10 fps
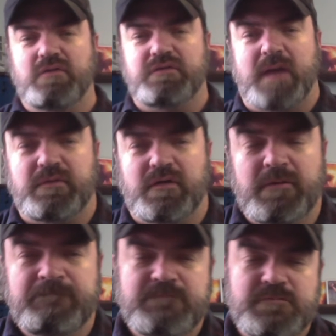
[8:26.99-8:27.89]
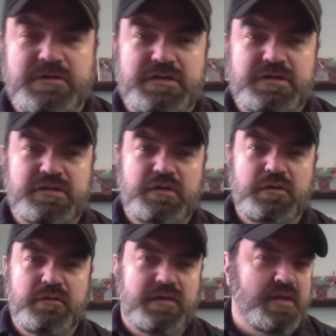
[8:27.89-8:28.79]
chapter 2,
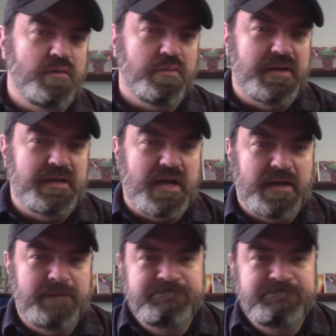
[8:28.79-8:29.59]
and then we'll be done.